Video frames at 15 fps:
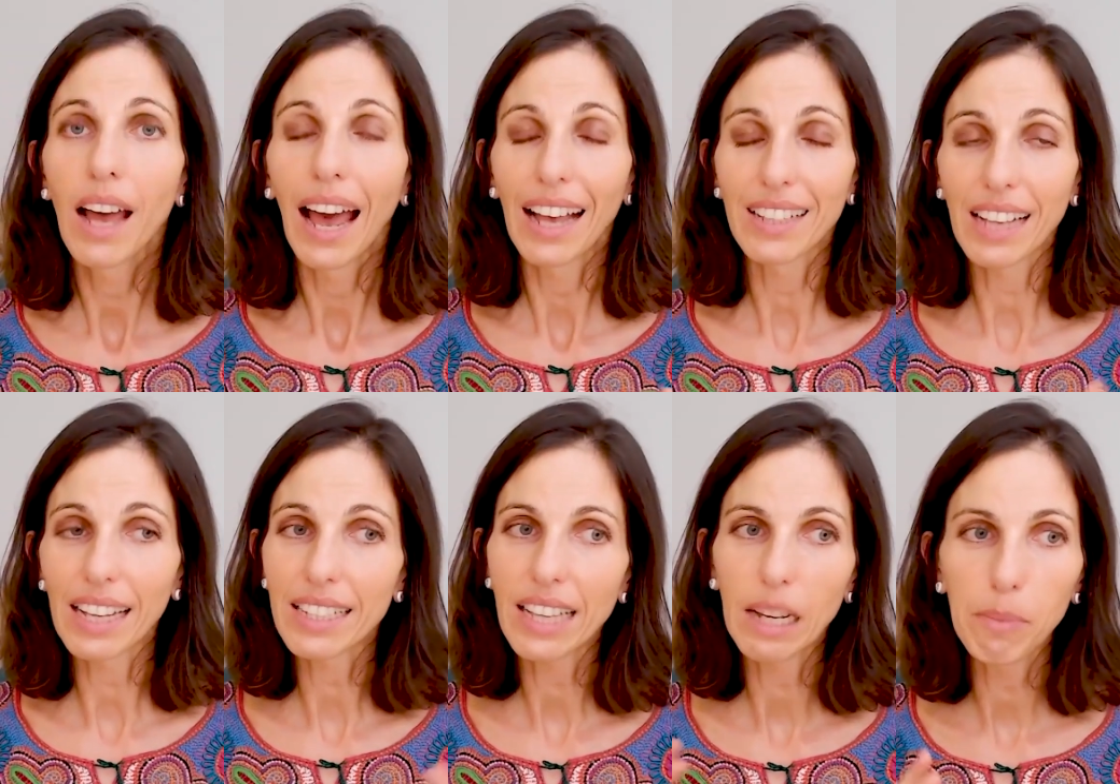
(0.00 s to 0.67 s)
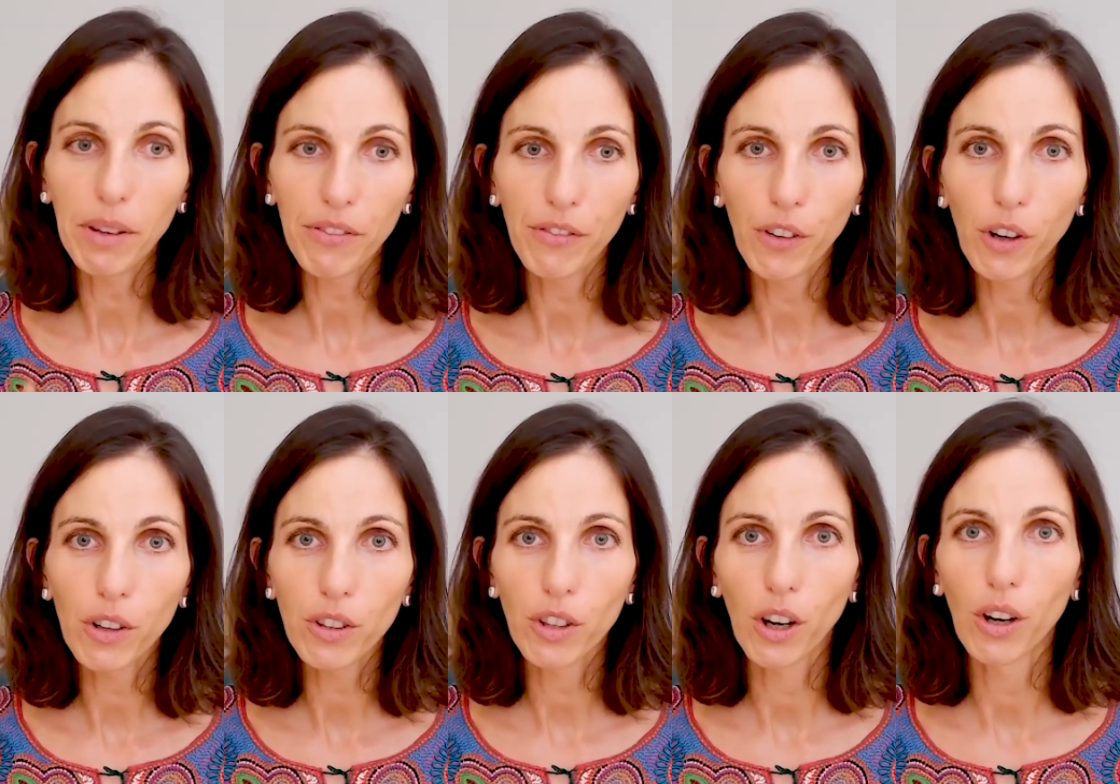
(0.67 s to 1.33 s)
As I said
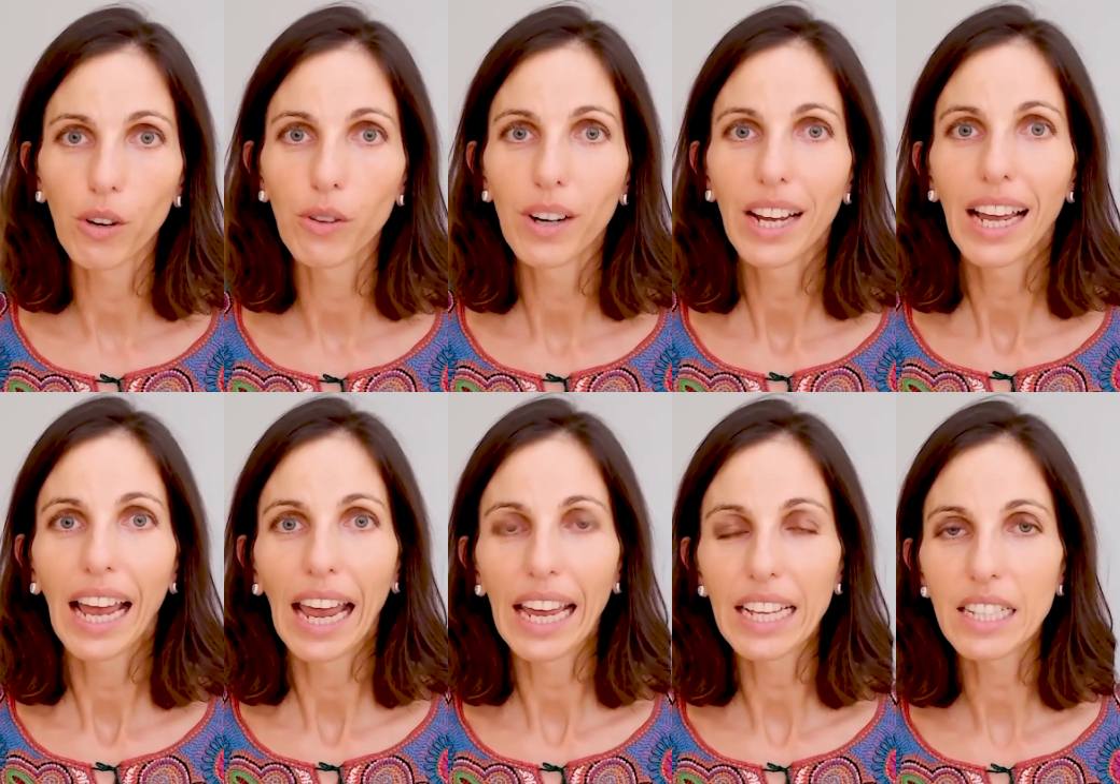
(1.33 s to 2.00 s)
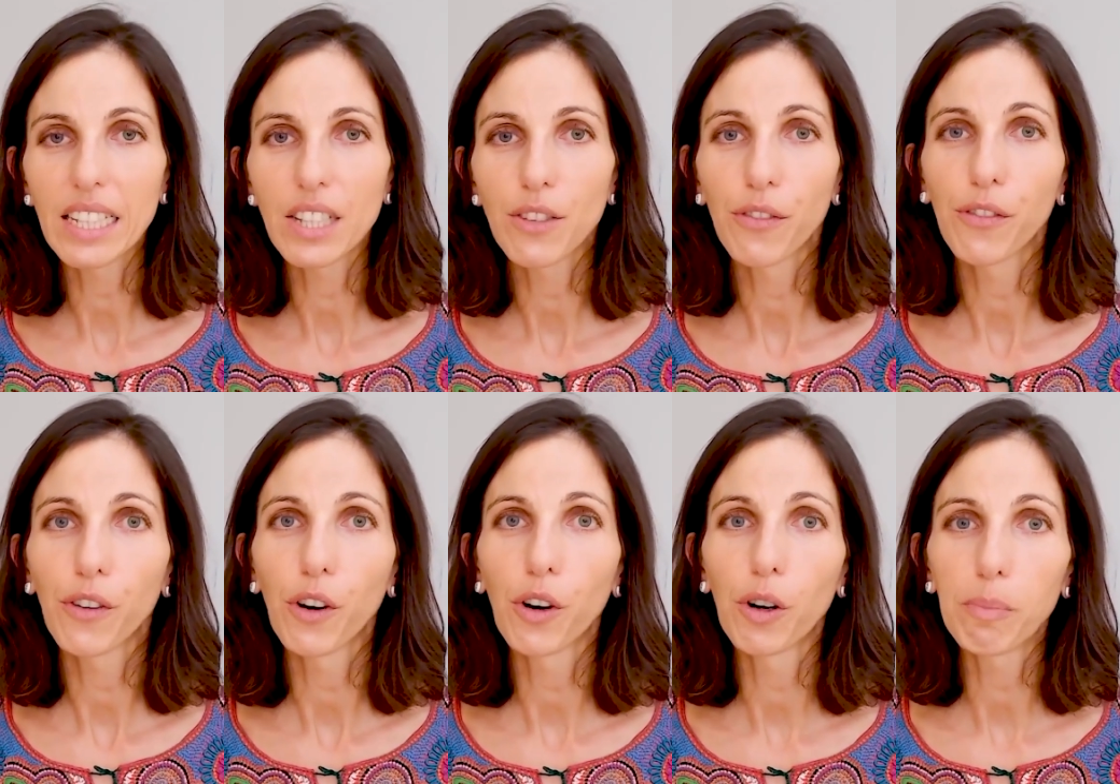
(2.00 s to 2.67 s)
before though, it's
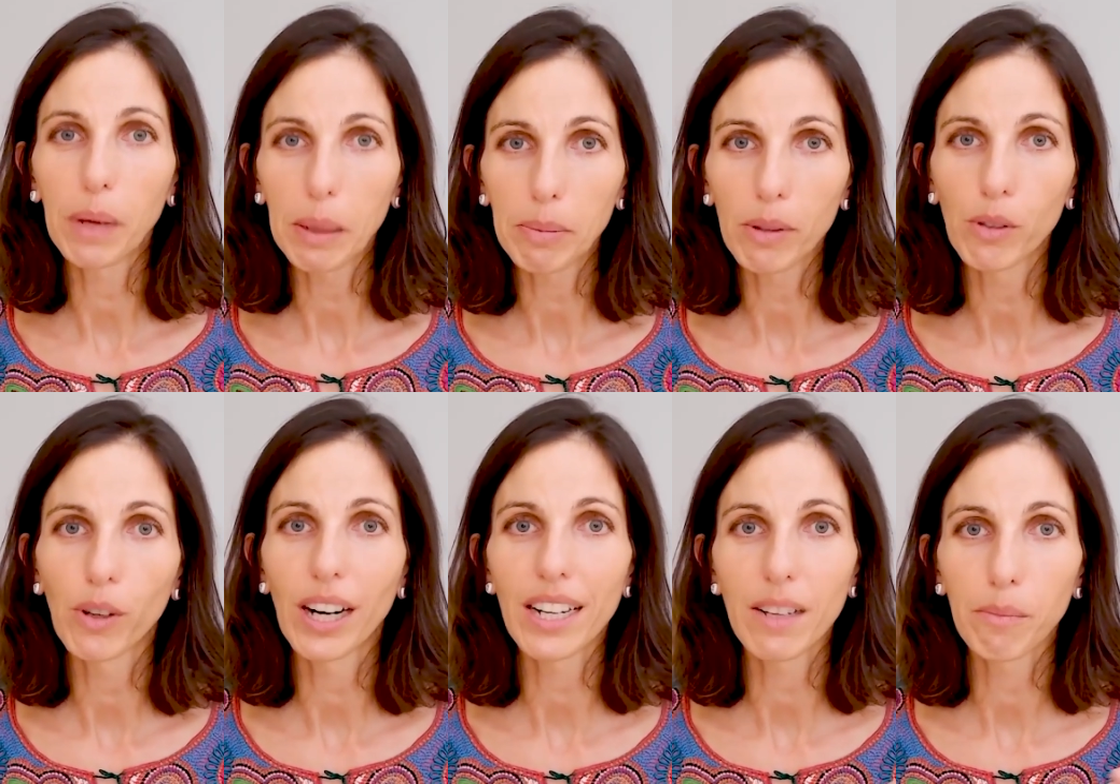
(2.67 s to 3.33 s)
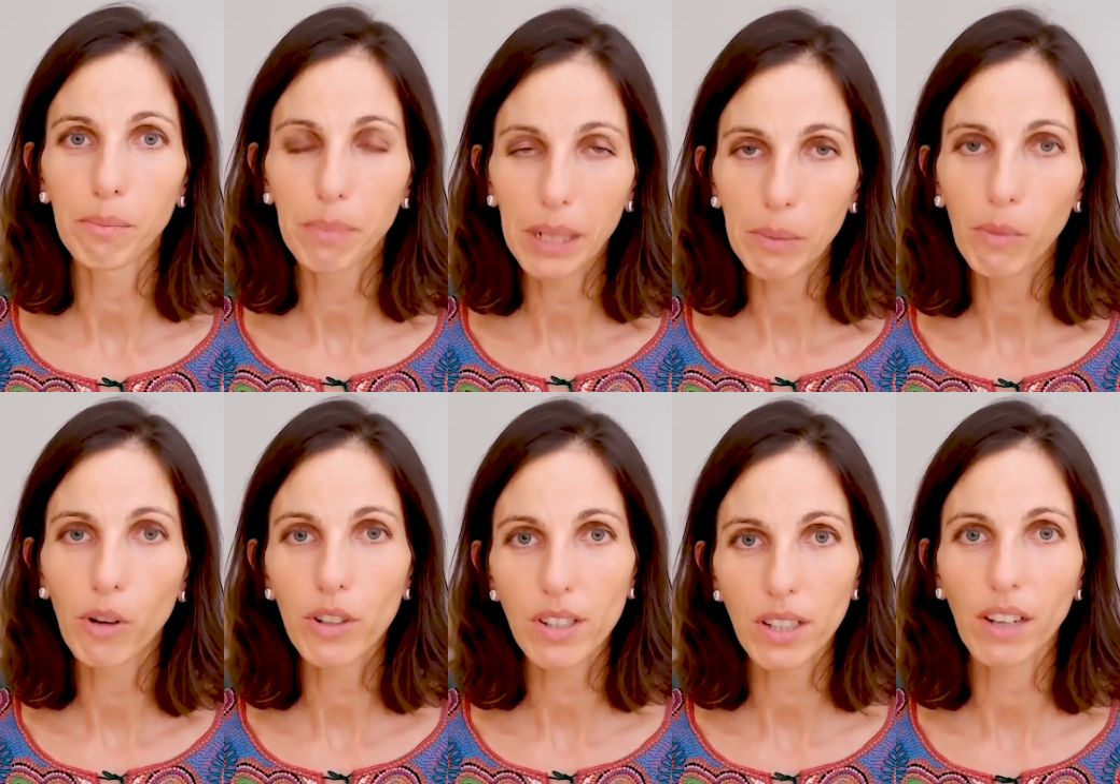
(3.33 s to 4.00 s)
for people who are a bit
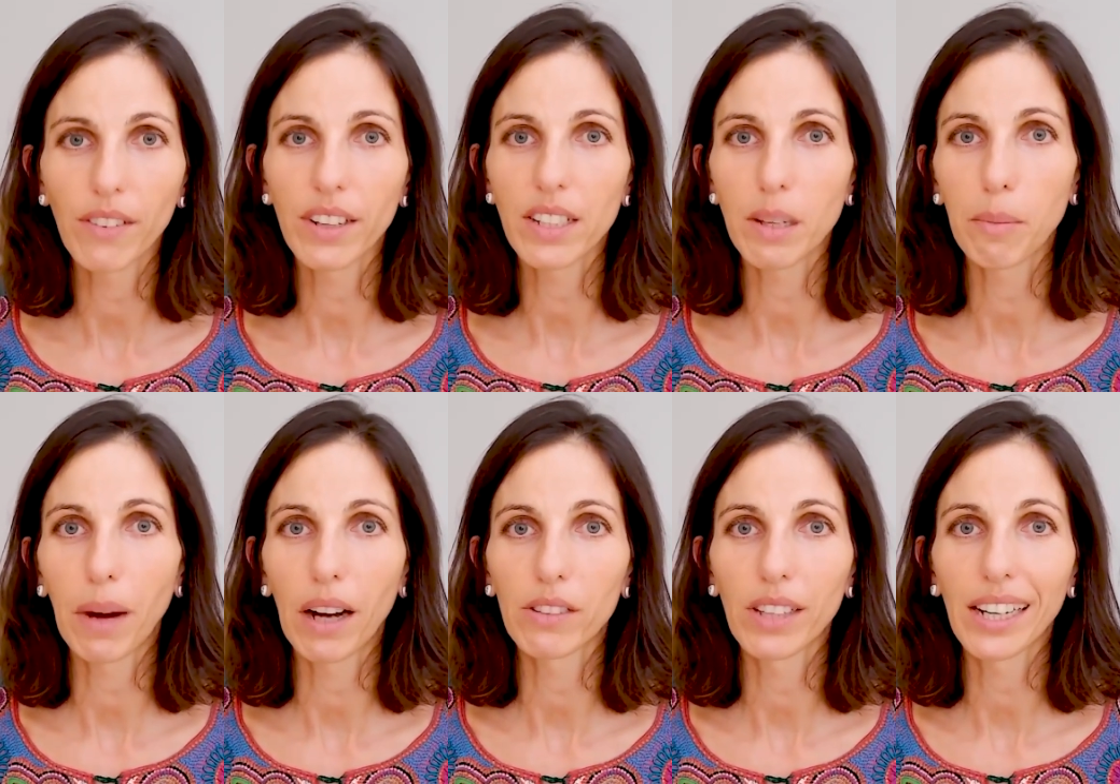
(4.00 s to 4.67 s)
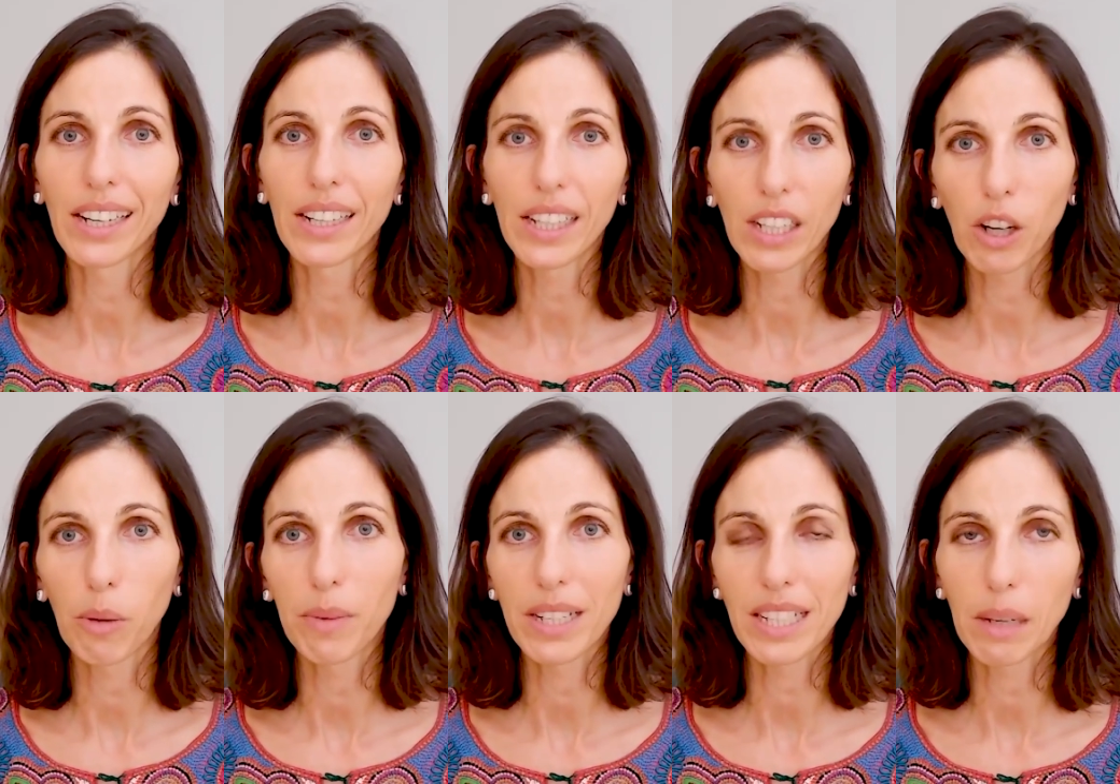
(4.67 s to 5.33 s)
more serious about their
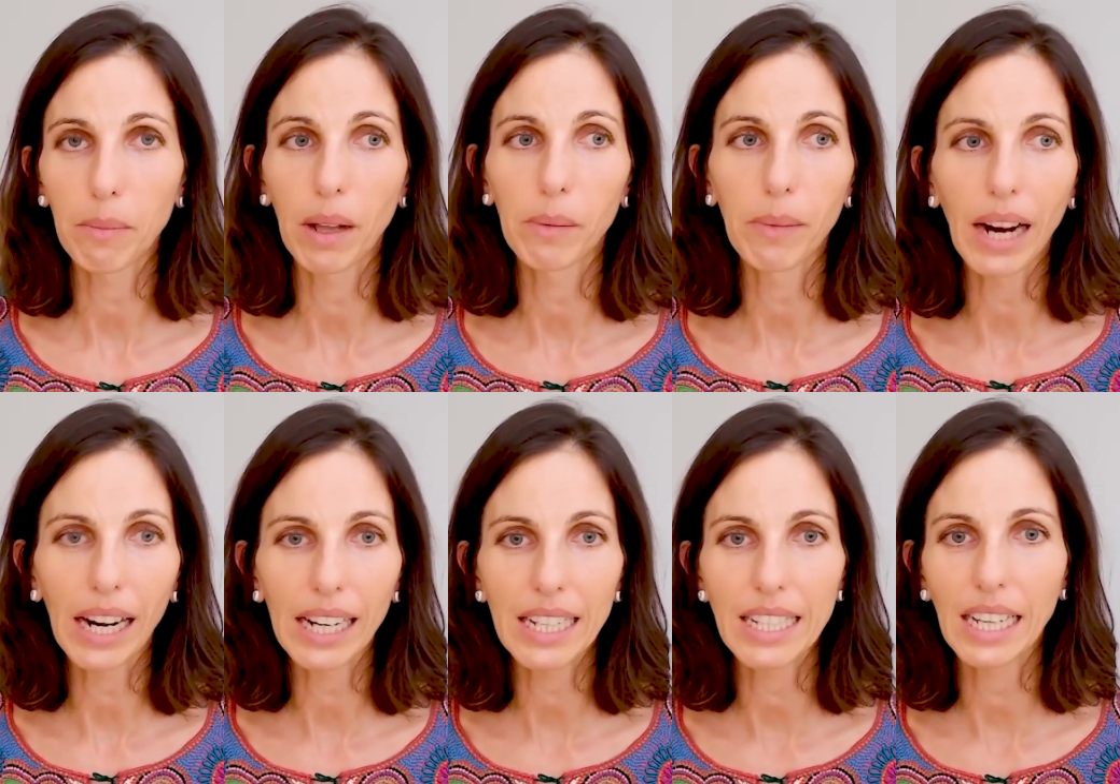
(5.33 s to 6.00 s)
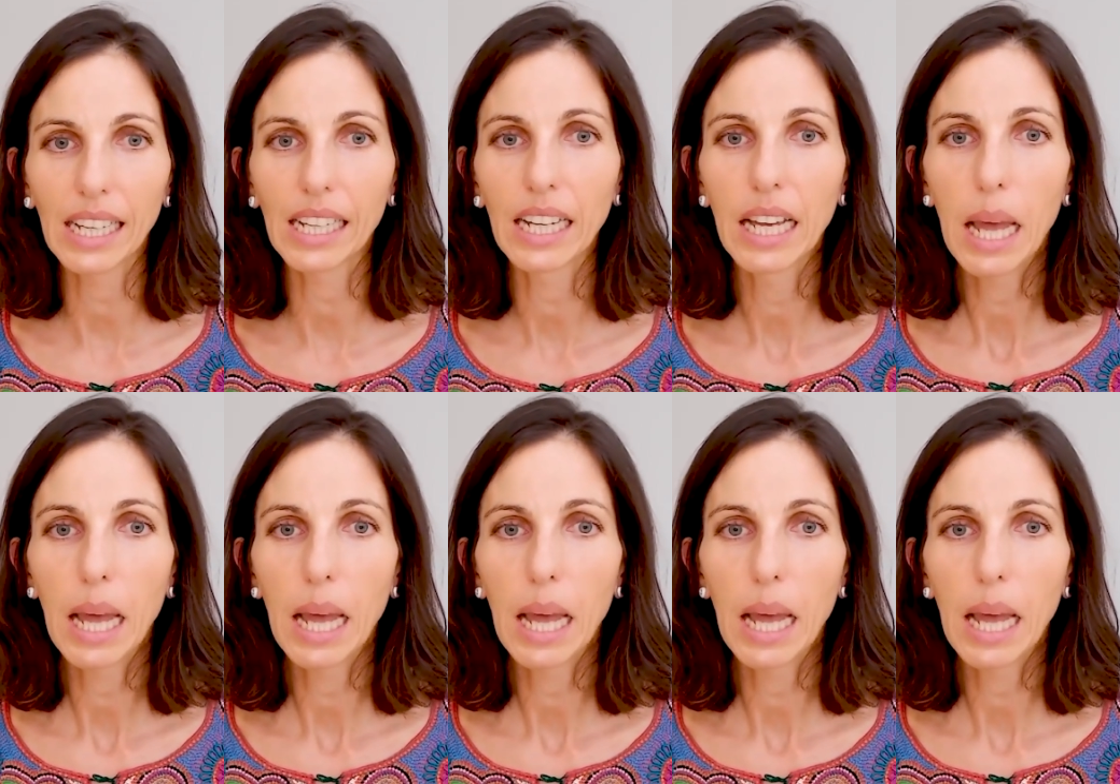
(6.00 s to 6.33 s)
e-commerce email marketing,